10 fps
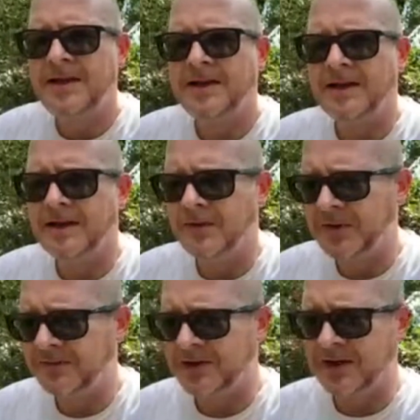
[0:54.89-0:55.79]
Uh,
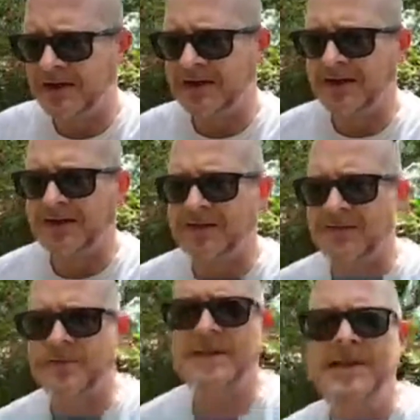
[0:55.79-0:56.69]
we've got uh,
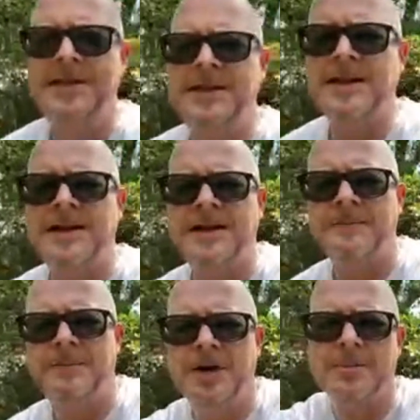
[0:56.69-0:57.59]
three uh,
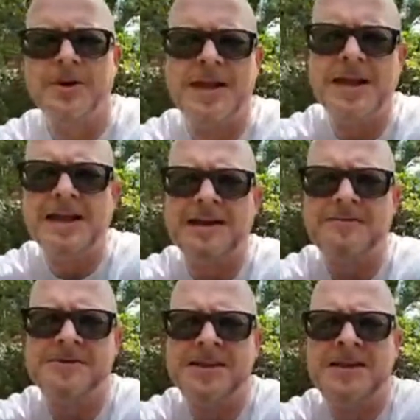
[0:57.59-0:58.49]
Barber
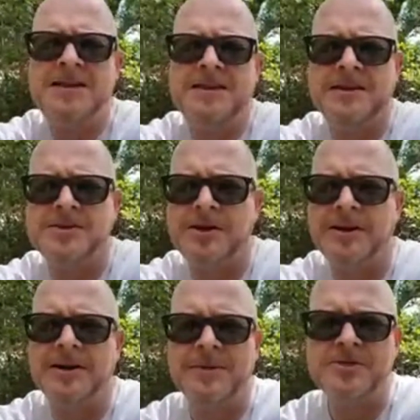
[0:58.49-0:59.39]
Halves. That, sorry, I
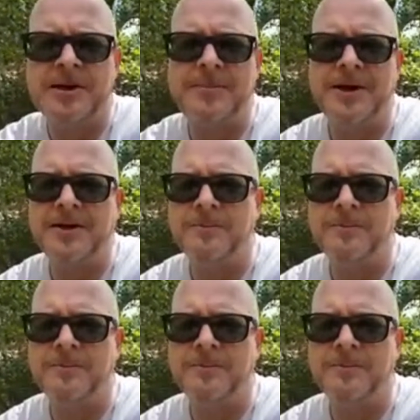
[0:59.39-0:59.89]
don't have my tripod.